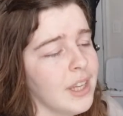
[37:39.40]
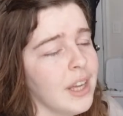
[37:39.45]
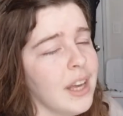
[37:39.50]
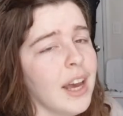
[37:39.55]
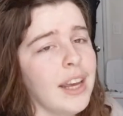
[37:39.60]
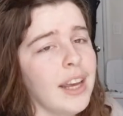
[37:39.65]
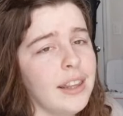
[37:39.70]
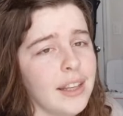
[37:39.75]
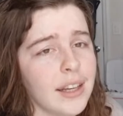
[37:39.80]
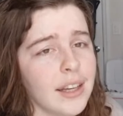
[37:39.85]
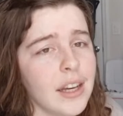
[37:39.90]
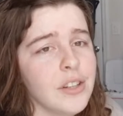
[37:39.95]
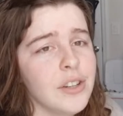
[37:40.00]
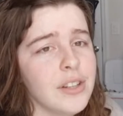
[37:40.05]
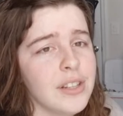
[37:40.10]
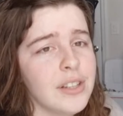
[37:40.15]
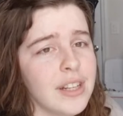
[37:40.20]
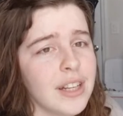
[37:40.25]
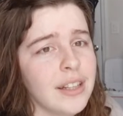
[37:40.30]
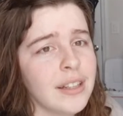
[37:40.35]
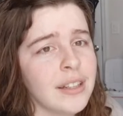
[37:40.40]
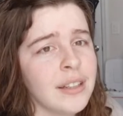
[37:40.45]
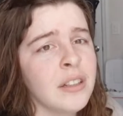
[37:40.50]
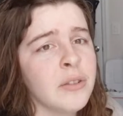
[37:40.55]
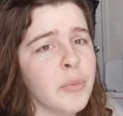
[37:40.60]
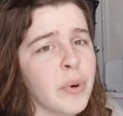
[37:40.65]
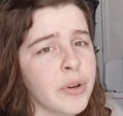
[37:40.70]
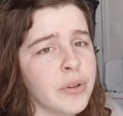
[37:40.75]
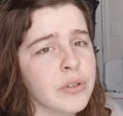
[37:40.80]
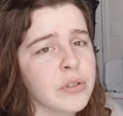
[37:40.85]
I think I just needed an
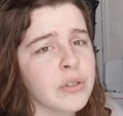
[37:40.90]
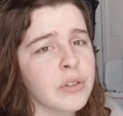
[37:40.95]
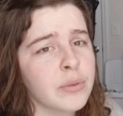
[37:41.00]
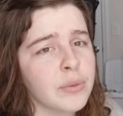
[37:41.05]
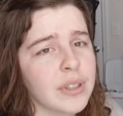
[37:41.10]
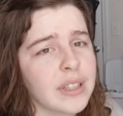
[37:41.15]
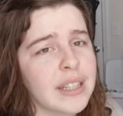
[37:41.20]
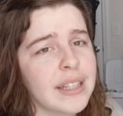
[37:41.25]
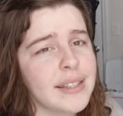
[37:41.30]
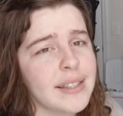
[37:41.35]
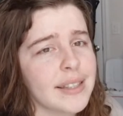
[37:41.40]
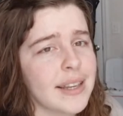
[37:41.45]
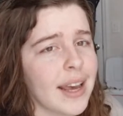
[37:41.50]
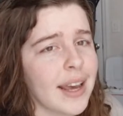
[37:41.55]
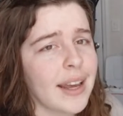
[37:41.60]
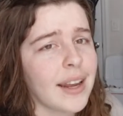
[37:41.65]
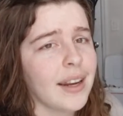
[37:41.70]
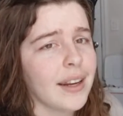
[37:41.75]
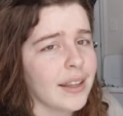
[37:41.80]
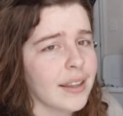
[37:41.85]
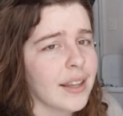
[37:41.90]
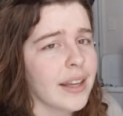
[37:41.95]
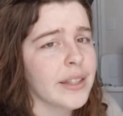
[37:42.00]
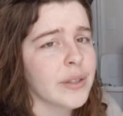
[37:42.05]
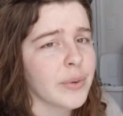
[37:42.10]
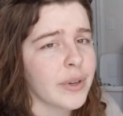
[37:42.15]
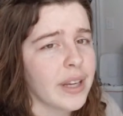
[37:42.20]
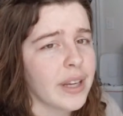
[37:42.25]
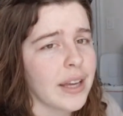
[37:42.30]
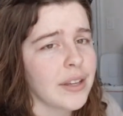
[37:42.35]
emotional release day, and
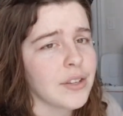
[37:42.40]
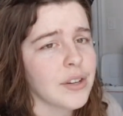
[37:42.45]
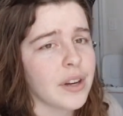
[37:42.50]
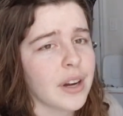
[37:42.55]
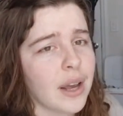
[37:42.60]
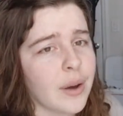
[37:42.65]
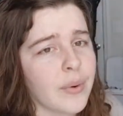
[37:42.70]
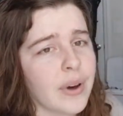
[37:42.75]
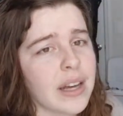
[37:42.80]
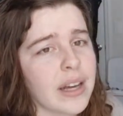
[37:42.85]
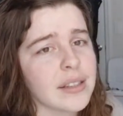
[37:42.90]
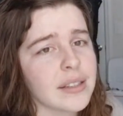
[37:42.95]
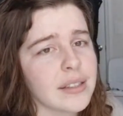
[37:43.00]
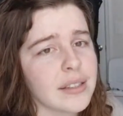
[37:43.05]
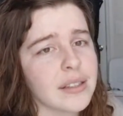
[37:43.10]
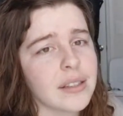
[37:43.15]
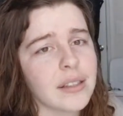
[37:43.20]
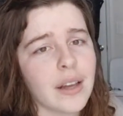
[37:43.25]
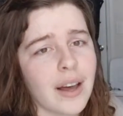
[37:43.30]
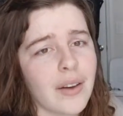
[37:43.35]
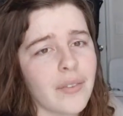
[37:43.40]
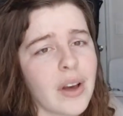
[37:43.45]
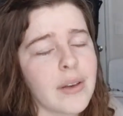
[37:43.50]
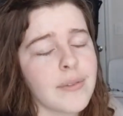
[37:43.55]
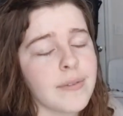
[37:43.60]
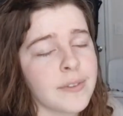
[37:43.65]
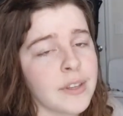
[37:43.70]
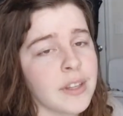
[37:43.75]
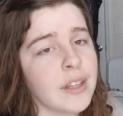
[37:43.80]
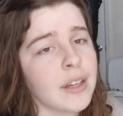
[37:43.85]
that's what yesterday was.
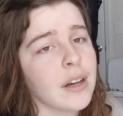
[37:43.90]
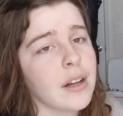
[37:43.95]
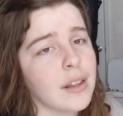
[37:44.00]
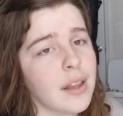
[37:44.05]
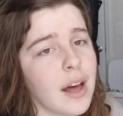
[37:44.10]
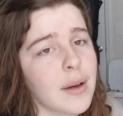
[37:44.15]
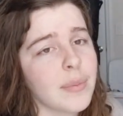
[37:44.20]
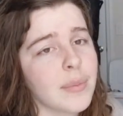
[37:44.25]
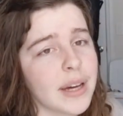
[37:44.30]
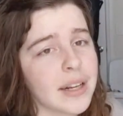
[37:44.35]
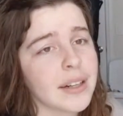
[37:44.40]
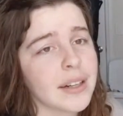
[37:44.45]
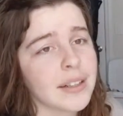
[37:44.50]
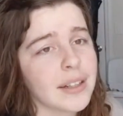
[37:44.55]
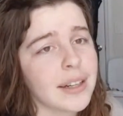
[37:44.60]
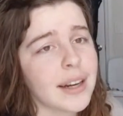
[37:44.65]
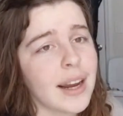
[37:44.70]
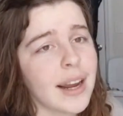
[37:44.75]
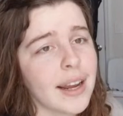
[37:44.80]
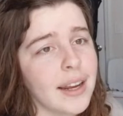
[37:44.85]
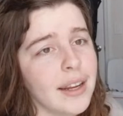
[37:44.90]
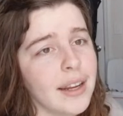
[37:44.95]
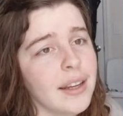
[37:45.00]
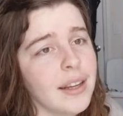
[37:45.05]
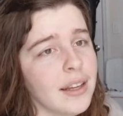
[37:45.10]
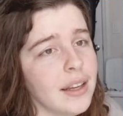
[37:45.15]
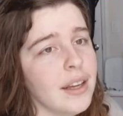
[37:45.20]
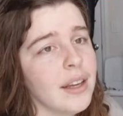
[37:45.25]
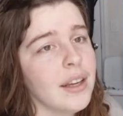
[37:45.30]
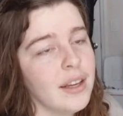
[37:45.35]
I'm feeling a lot better today.
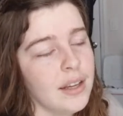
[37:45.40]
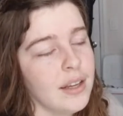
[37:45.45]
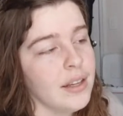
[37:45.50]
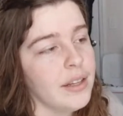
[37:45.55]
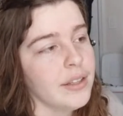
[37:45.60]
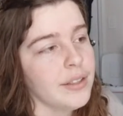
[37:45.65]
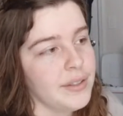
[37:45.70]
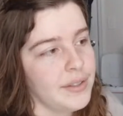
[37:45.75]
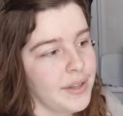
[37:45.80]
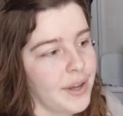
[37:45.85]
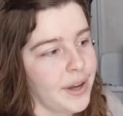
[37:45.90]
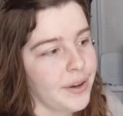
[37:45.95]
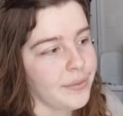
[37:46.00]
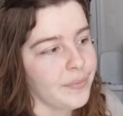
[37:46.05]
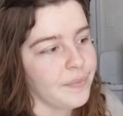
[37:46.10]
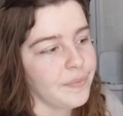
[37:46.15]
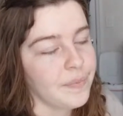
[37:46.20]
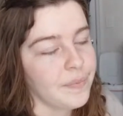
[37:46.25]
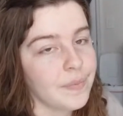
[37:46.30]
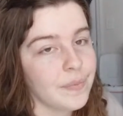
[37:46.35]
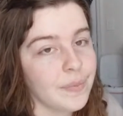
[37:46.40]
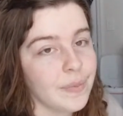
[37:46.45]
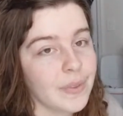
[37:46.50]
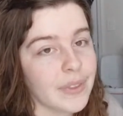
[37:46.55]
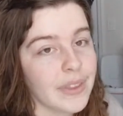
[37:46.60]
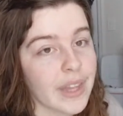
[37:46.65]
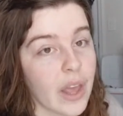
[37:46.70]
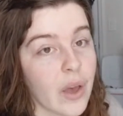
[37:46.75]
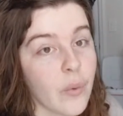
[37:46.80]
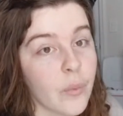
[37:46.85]
So,
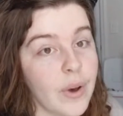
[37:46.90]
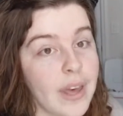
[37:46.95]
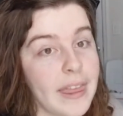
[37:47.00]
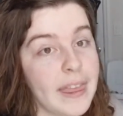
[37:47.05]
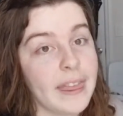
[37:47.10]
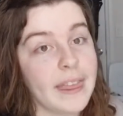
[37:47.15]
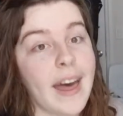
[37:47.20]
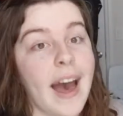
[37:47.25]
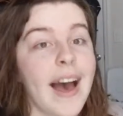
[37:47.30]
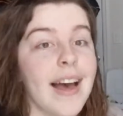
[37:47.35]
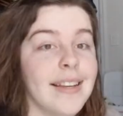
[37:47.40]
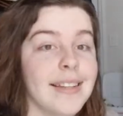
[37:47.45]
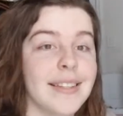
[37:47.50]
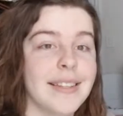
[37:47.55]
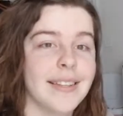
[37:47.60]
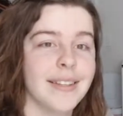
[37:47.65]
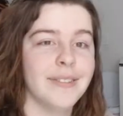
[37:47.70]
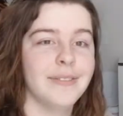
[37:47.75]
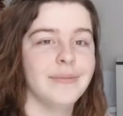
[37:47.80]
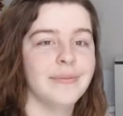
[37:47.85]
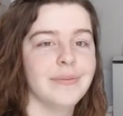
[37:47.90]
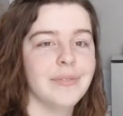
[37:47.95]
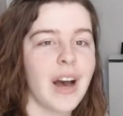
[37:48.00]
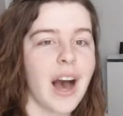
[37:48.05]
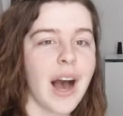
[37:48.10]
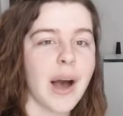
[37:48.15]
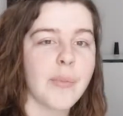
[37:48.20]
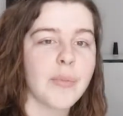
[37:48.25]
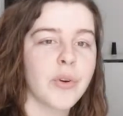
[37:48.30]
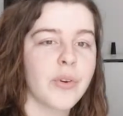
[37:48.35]
with that,
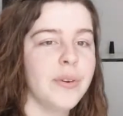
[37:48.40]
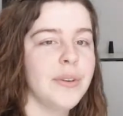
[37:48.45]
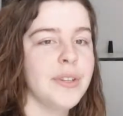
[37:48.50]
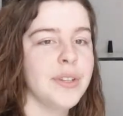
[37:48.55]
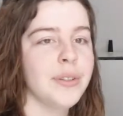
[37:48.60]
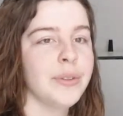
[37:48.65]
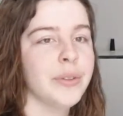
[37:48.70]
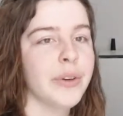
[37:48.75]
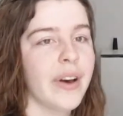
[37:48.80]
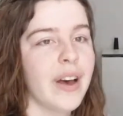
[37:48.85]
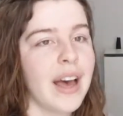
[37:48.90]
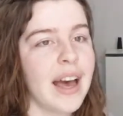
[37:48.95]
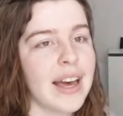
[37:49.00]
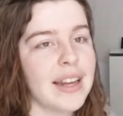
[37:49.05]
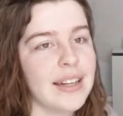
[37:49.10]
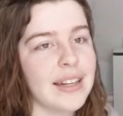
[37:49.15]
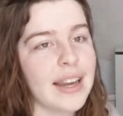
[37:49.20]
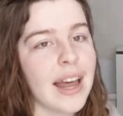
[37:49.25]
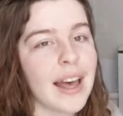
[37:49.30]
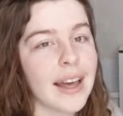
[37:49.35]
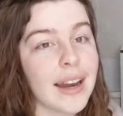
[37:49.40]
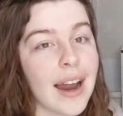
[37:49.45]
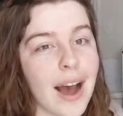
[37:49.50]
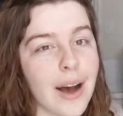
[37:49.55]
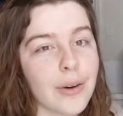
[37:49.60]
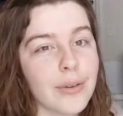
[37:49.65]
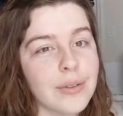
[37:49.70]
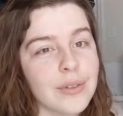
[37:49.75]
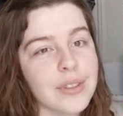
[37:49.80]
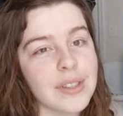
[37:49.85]
I'm going to go ahead and head
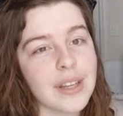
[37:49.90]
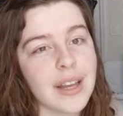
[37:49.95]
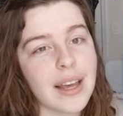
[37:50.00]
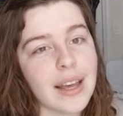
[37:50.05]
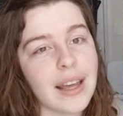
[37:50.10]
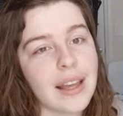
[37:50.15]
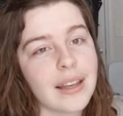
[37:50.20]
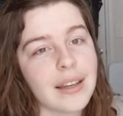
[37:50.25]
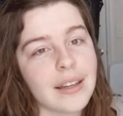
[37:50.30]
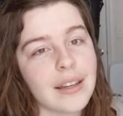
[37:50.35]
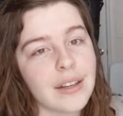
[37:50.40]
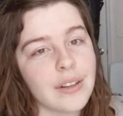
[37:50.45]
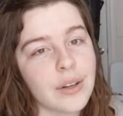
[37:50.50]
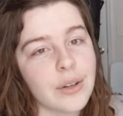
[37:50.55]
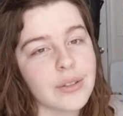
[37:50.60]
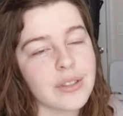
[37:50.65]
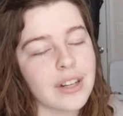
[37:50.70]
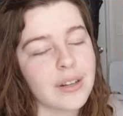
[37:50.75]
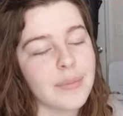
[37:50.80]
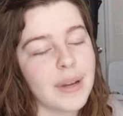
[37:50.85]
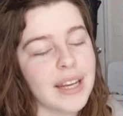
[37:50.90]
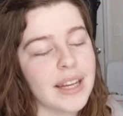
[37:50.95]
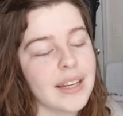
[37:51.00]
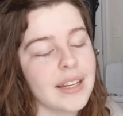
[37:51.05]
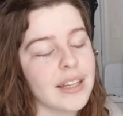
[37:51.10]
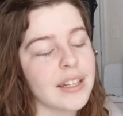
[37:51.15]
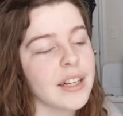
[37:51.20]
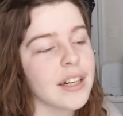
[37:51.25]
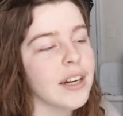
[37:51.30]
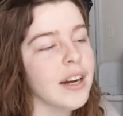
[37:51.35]
out and go start making
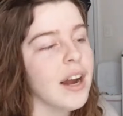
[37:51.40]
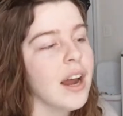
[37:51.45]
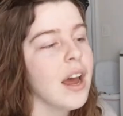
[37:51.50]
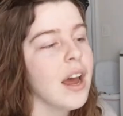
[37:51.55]
dinner.